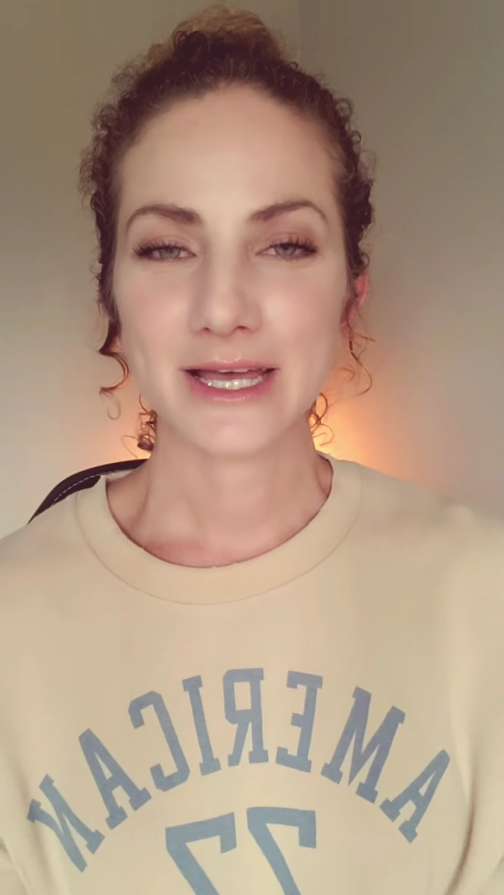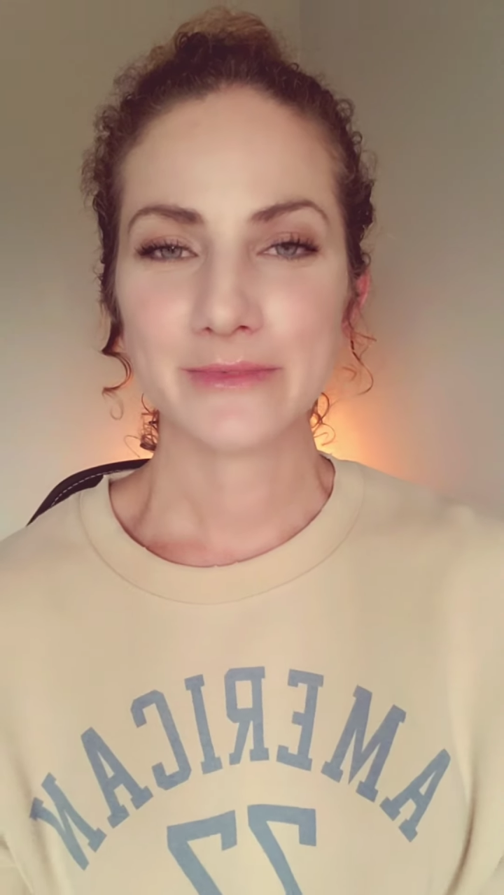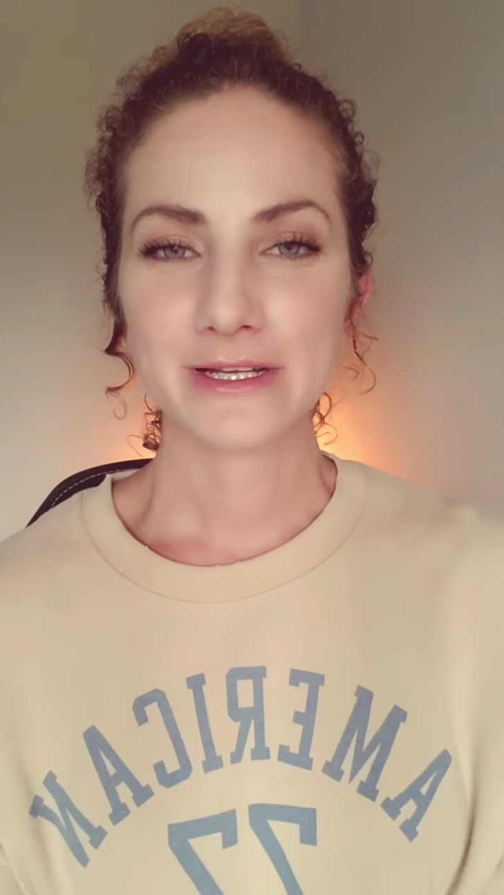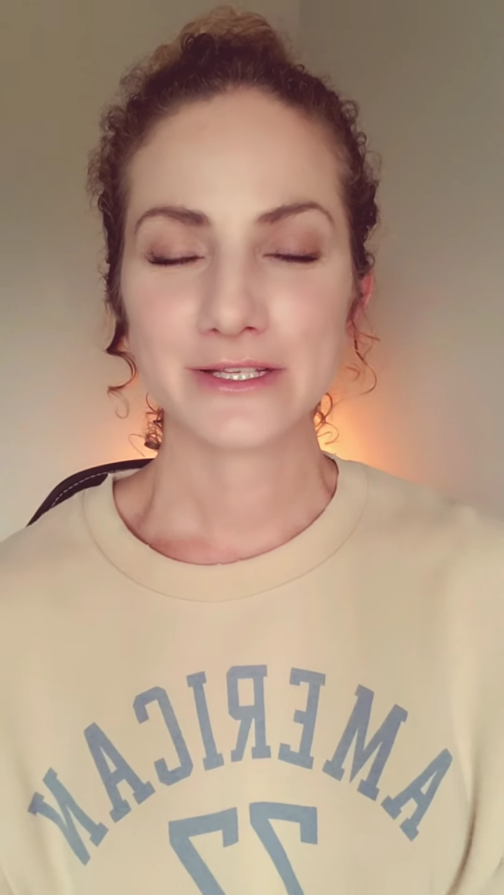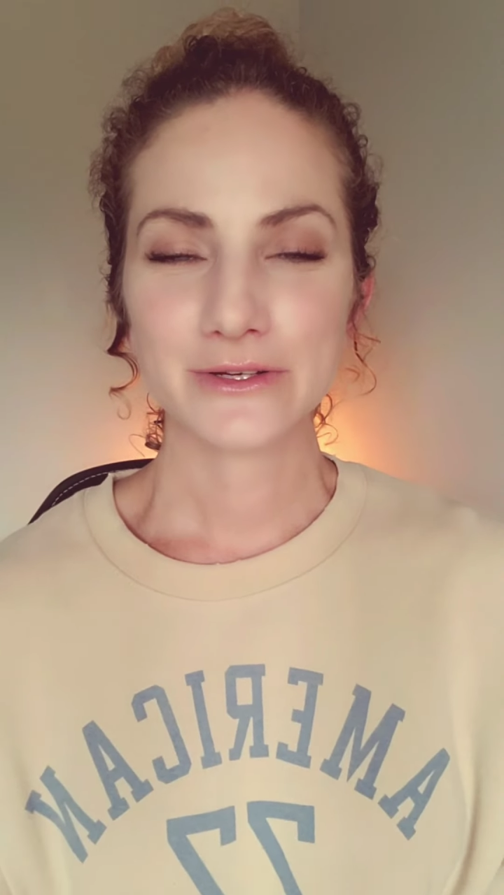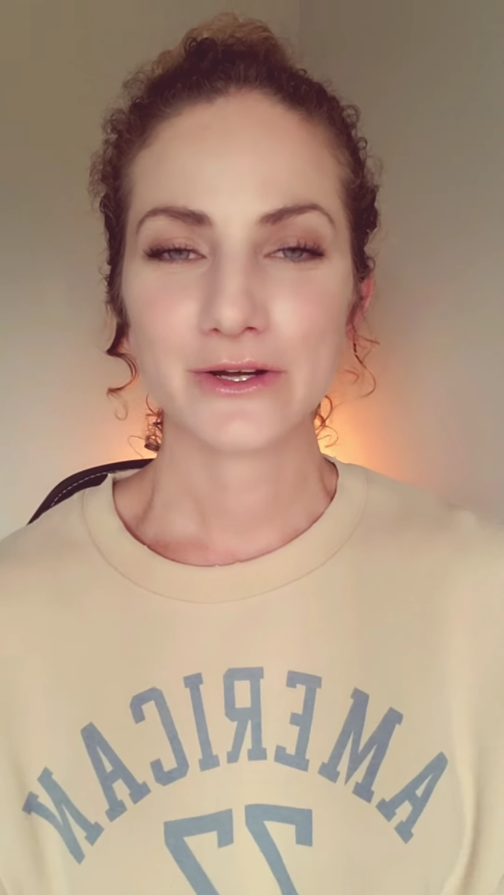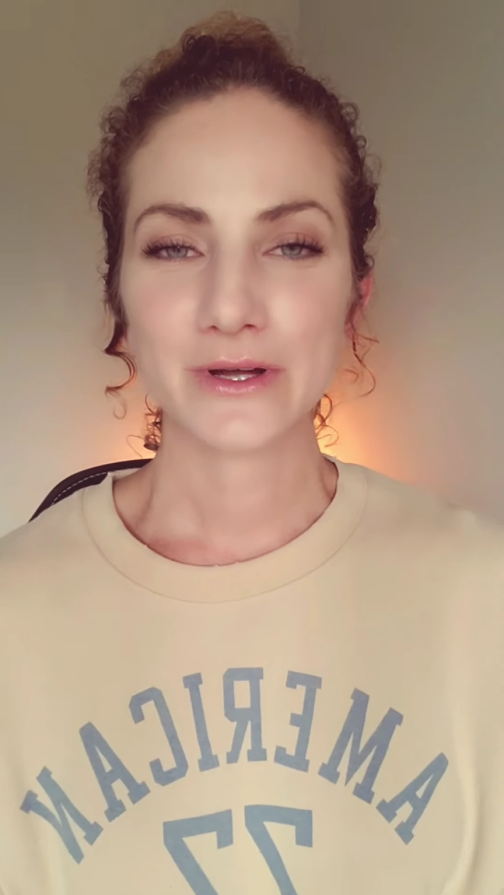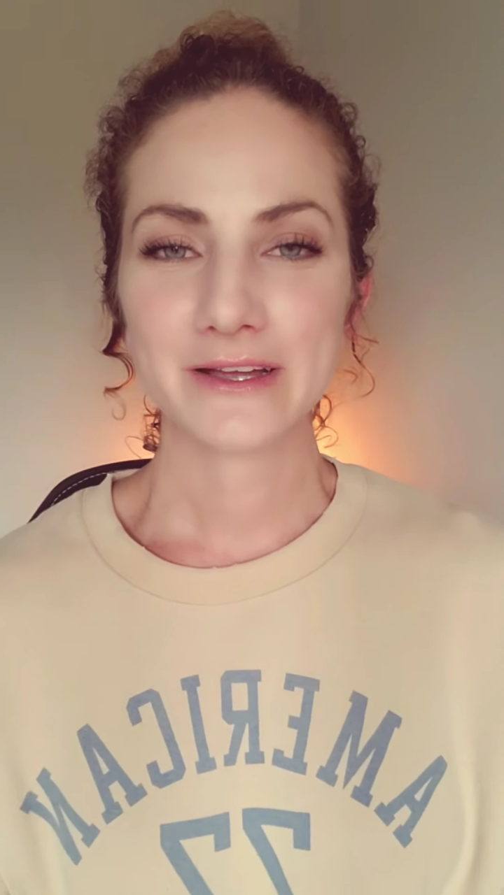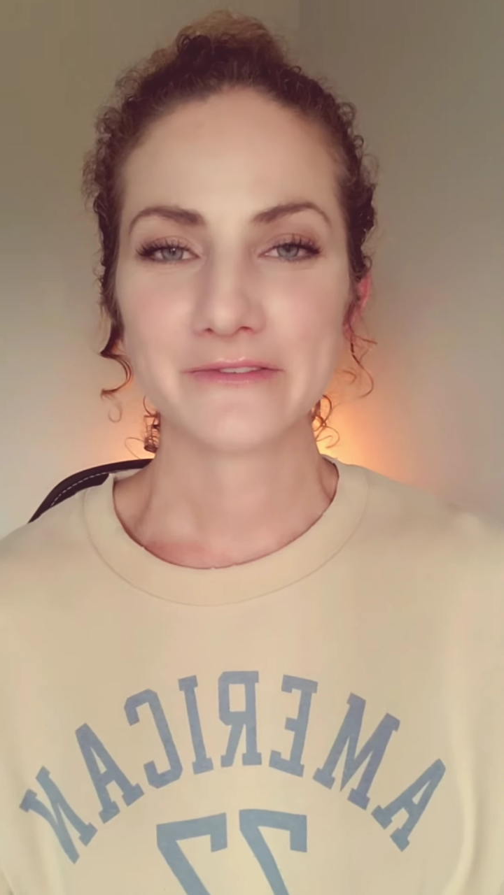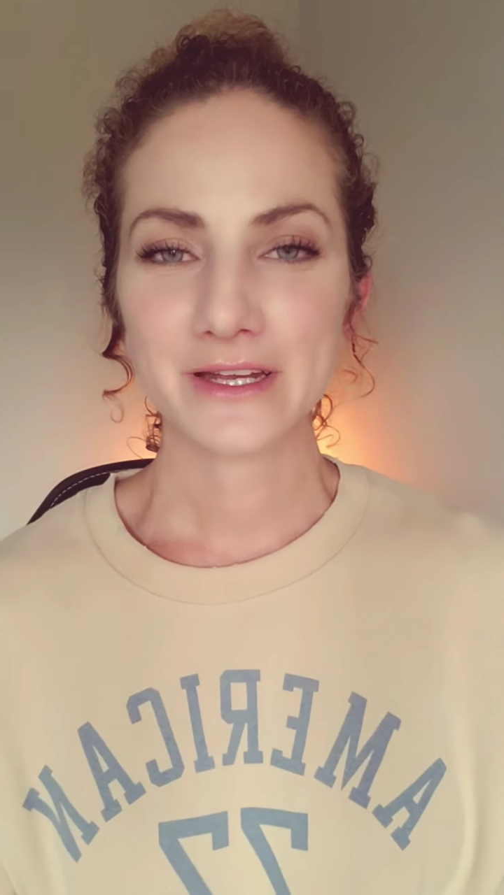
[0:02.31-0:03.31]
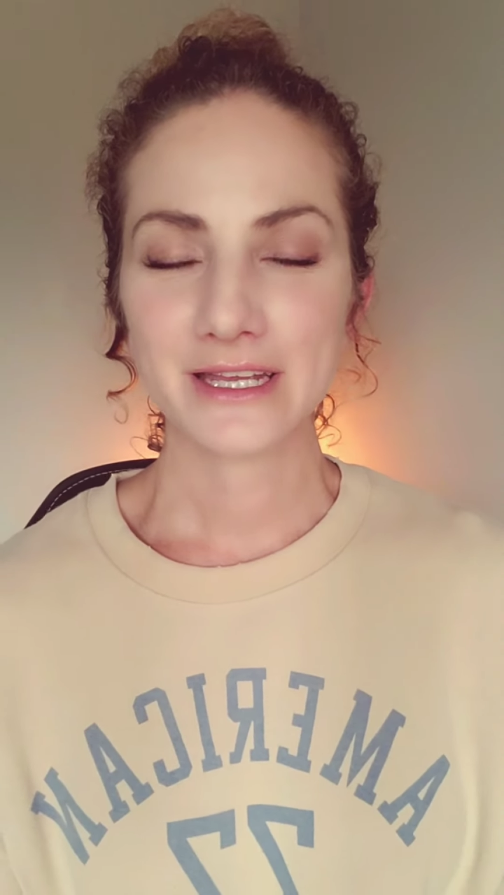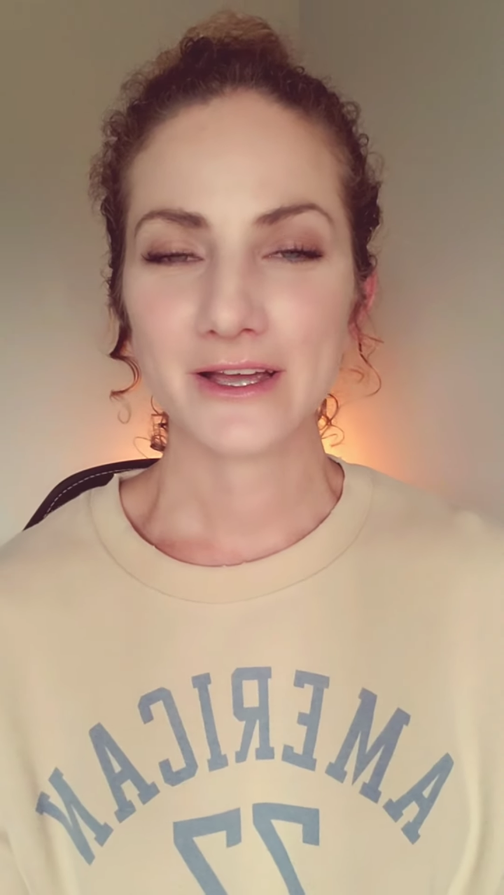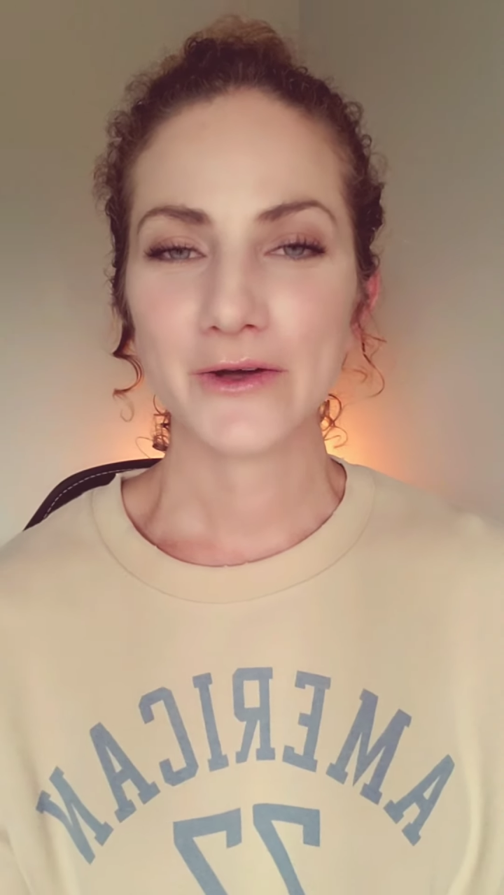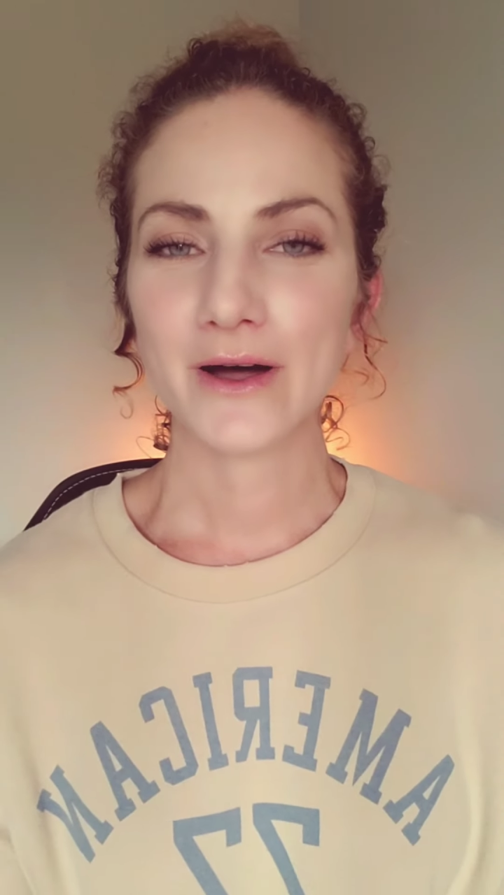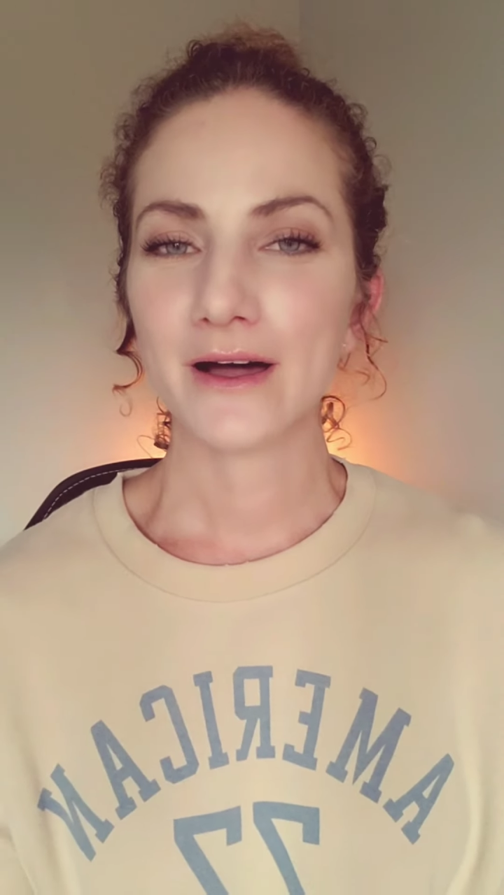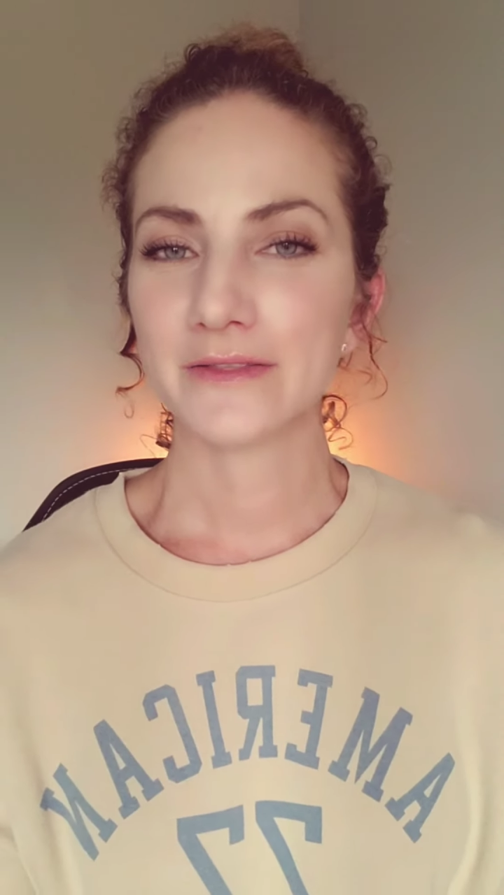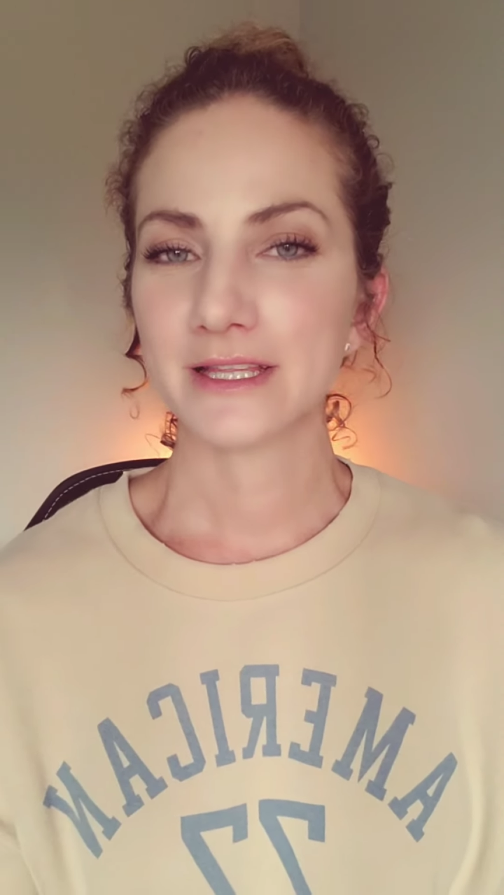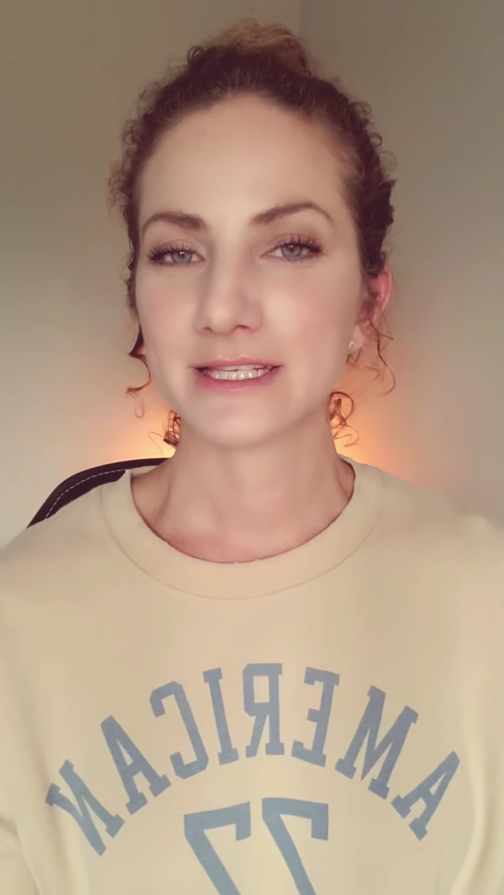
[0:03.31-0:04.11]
I'm going to do a quick video on the